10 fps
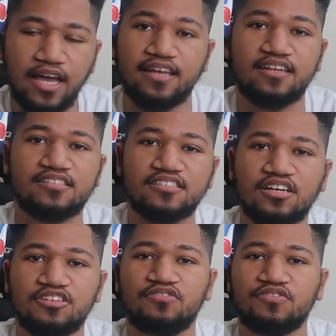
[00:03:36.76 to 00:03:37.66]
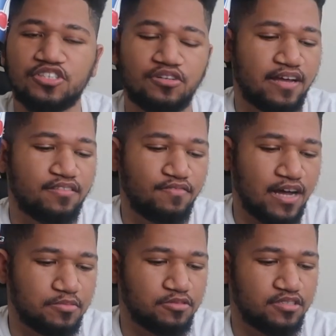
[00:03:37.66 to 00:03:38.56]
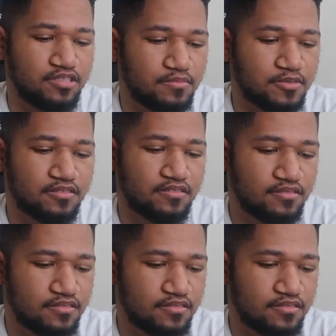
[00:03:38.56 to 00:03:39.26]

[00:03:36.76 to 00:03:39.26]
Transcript: Hey, this is a song you for sure had the vibe to in the summer.